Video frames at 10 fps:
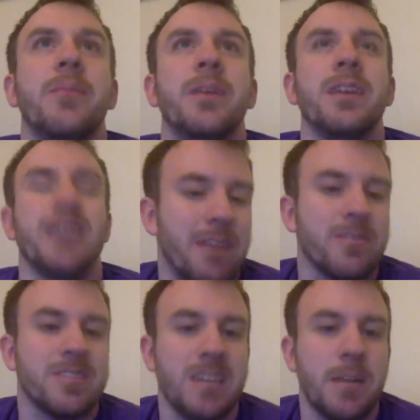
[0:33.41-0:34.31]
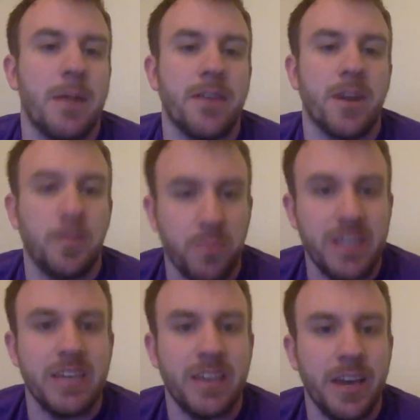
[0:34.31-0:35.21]
but you've never seen him have a
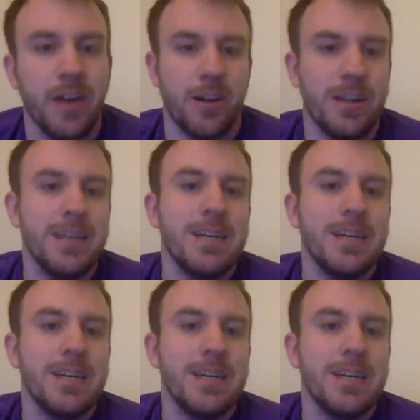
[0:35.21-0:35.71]
complete year.